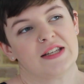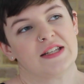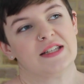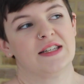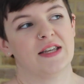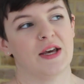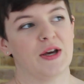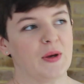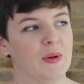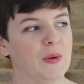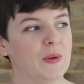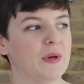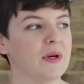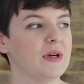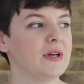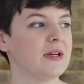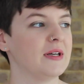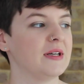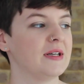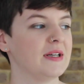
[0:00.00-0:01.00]
So
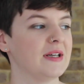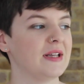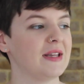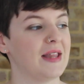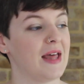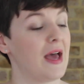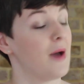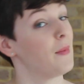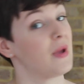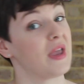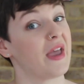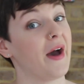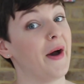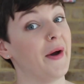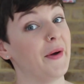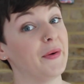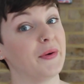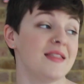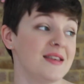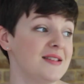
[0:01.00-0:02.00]
there we
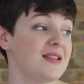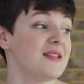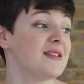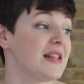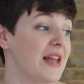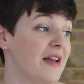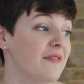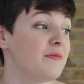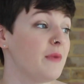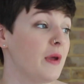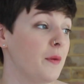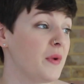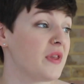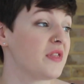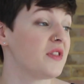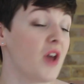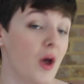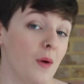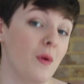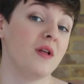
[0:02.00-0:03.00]
go. This has left me with
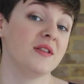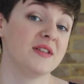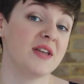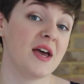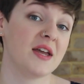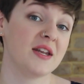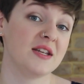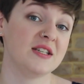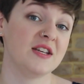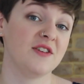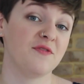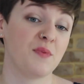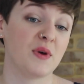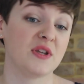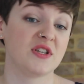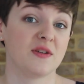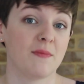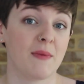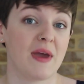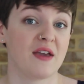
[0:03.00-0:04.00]
no alternative
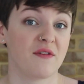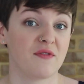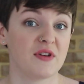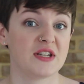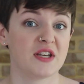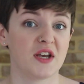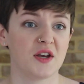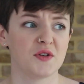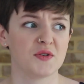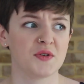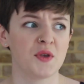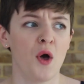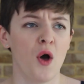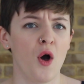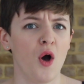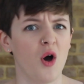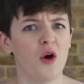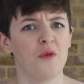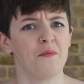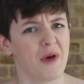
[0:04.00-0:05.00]
but to make videos
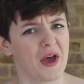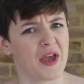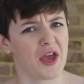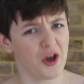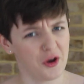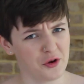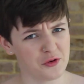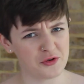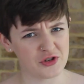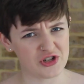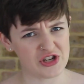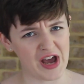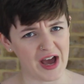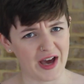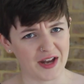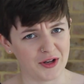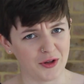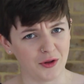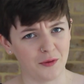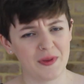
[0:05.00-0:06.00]
on my own
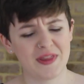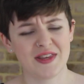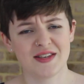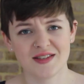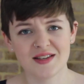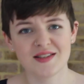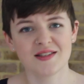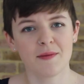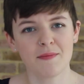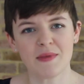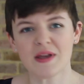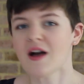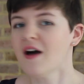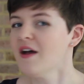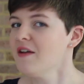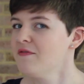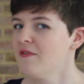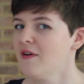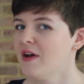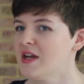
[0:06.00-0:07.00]
channel, but this is something
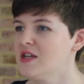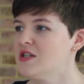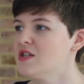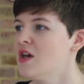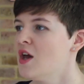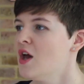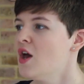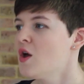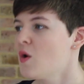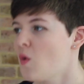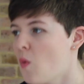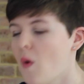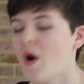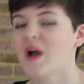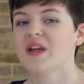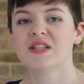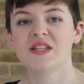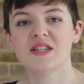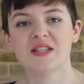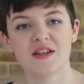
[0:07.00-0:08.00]
I find
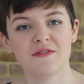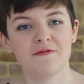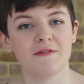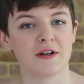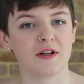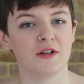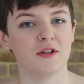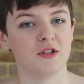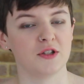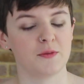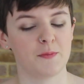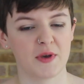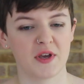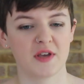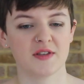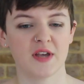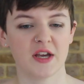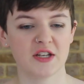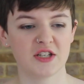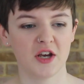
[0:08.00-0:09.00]
quite difficult
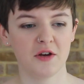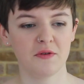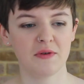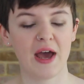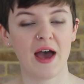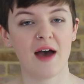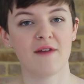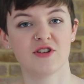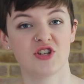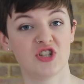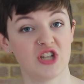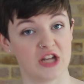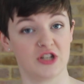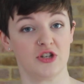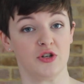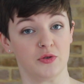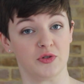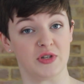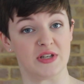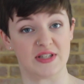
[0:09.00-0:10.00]
because I don't have a
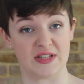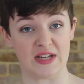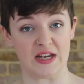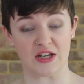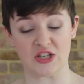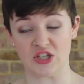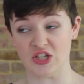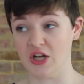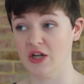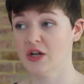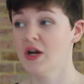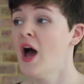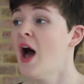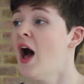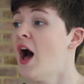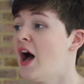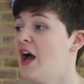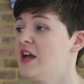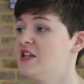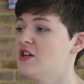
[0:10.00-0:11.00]
schedule to stick to,
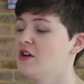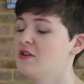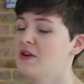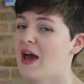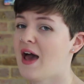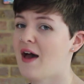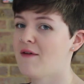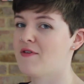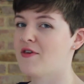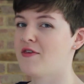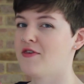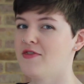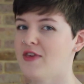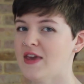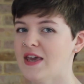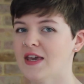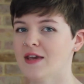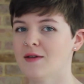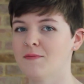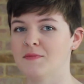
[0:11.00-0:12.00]
I don't have a
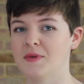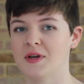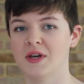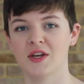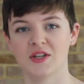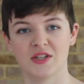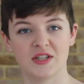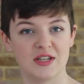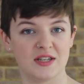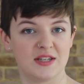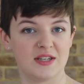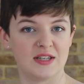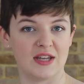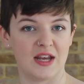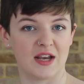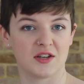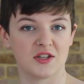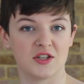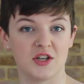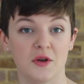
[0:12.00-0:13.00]
theme to
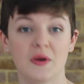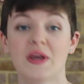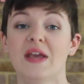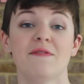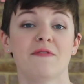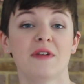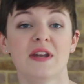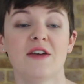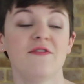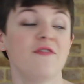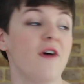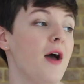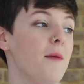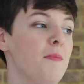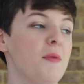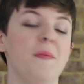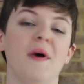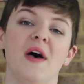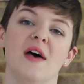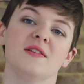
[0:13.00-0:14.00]
stick to, even if
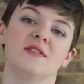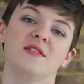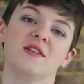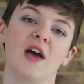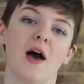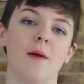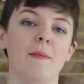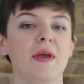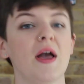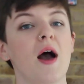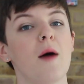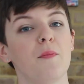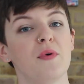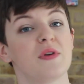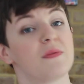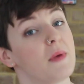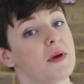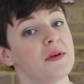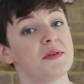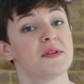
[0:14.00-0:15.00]
I'm the person coming up
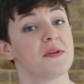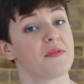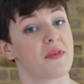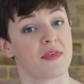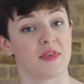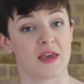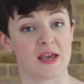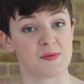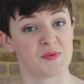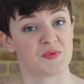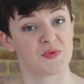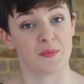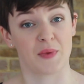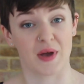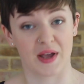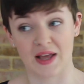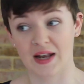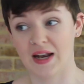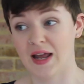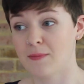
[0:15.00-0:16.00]
with most of the themes for
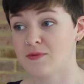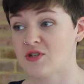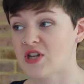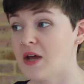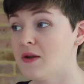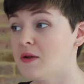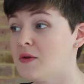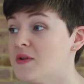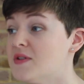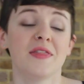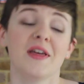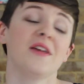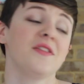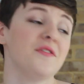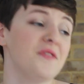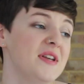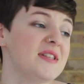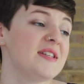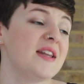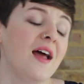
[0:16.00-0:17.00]
my collab channels. The
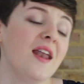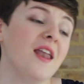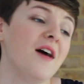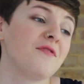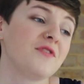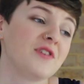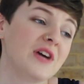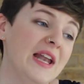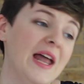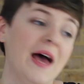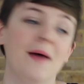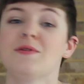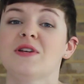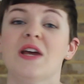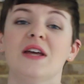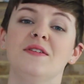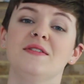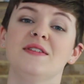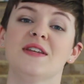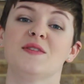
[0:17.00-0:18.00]
other reason I love collab
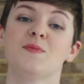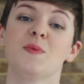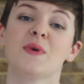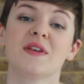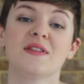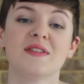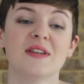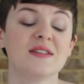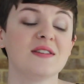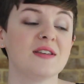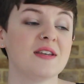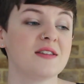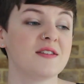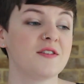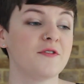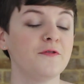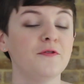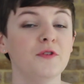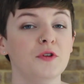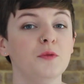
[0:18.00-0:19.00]
channels is because it's
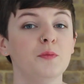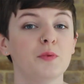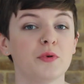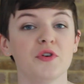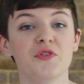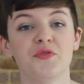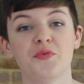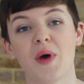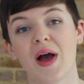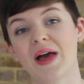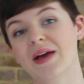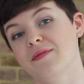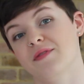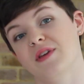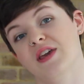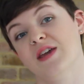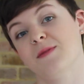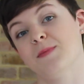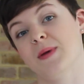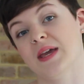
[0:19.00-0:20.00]
a foolproof way of
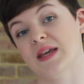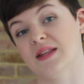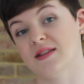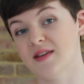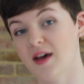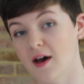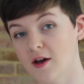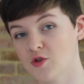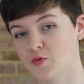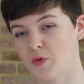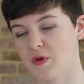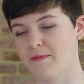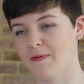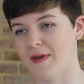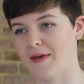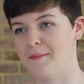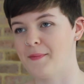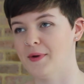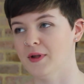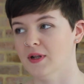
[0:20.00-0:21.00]
keeping in touch with
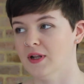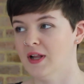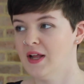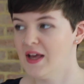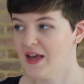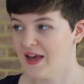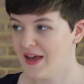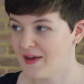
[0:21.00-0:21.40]
people